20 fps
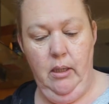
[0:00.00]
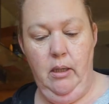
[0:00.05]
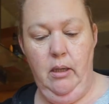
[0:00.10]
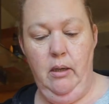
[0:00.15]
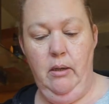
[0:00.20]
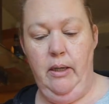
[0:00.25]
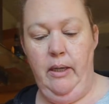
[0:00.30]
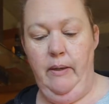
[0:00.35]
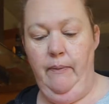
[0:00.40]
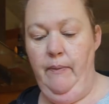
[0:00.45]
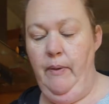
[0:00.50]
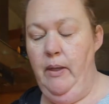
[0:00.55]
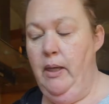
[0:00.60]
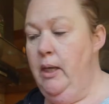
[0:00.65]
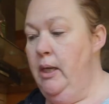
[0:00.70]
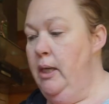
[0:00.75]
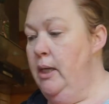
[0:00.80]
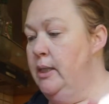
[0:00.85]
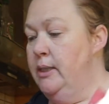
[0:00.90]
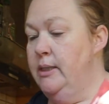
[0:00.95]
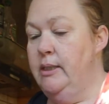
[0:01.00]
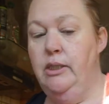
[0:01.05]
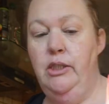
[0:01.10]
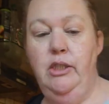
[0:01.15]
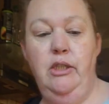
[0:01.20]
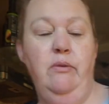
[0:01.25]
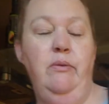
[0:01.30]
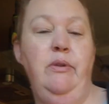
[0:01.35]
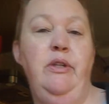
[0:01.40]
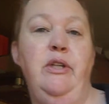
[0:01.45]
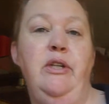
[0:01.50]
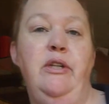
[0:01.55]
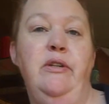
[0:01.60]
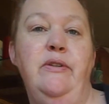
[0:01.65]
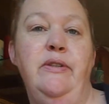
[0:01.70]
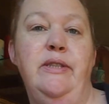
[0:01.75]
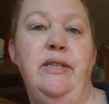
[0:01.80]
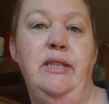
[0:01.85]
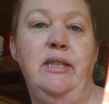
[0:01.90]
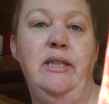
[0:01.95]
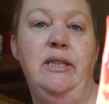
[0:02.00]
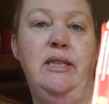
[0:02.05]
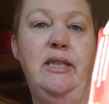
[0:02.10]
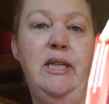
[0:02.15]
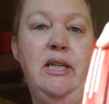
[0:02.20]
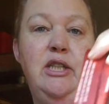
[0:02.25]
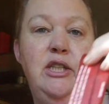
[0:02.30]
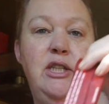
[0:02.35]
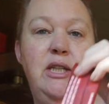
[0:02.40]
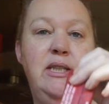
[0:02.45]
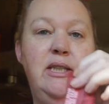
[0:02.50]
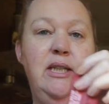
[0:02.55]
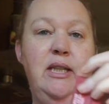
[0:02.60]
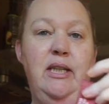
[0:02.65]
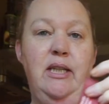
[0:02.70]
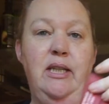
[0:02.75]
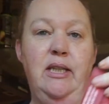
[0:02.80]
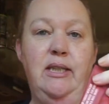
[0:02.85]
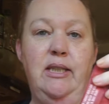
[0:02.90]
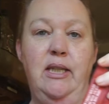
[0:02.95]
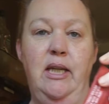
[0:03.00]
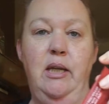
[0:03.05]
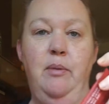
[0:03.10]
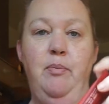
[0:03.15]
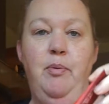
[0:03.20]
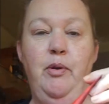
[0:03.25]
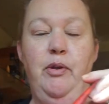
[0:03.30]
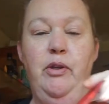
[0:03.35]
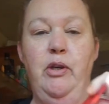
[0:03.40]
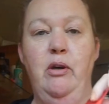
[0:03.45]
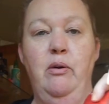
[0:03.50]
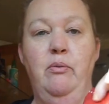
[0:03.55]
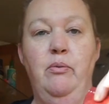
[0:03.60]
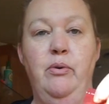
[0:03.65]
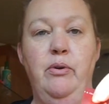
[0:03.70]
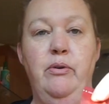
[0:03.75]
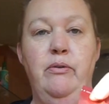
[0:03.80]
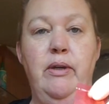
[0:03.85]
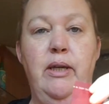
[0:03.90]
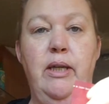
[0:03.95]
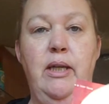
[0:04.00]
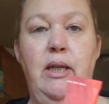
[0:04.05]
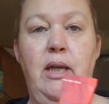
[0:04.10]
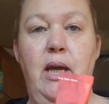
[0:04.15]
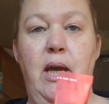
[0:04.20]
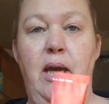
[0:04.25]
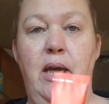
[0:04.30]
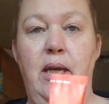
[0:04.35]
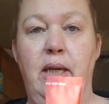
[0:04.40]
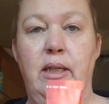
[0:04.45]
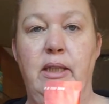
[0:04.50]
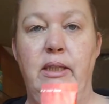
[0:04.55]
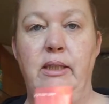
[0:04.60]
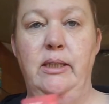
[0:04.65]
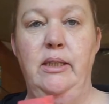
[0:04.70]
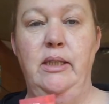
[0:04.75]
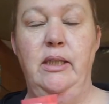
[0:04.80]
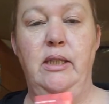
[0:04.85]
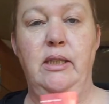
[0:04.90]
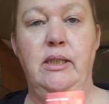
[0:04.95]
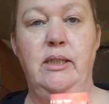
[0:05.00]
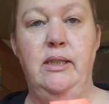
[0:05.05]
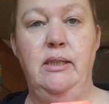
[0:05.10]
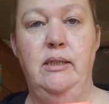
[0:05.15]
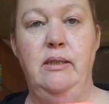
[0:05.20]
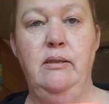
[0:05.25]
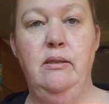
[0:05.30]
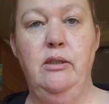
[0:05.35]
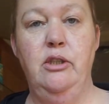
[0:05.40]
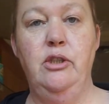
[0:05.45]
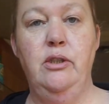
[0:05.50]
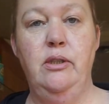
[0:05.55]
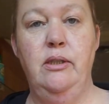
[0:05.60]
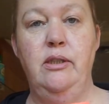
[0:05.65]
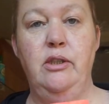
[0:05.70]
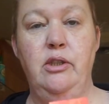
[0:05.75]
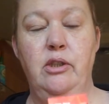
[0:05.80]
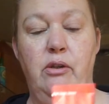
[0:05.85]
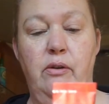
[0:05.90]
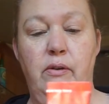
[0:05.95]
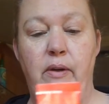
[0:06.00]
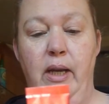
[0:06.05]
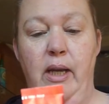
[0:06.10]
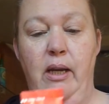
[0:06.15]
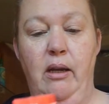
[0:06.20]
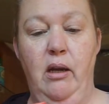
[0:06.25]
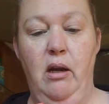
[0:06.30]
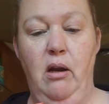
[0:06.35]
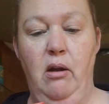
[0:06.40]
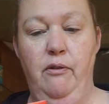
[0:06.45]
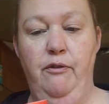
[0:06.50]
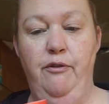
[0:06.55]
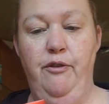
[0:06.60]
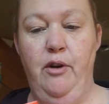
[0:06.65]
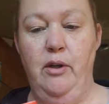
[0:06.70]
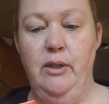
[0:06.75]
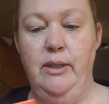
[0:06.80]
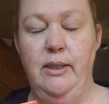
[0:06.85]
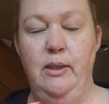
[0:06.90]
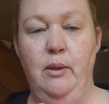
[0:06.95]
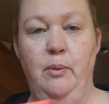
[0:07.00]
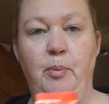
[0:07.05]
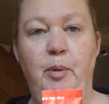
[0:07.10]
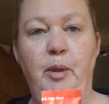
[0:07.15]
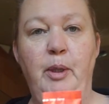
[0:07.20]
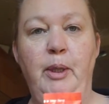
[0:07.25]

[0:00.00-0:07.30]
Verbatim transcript: Okay, so do you know when you're using sachets like this and you put the hot water in and you stir it and it all froths up?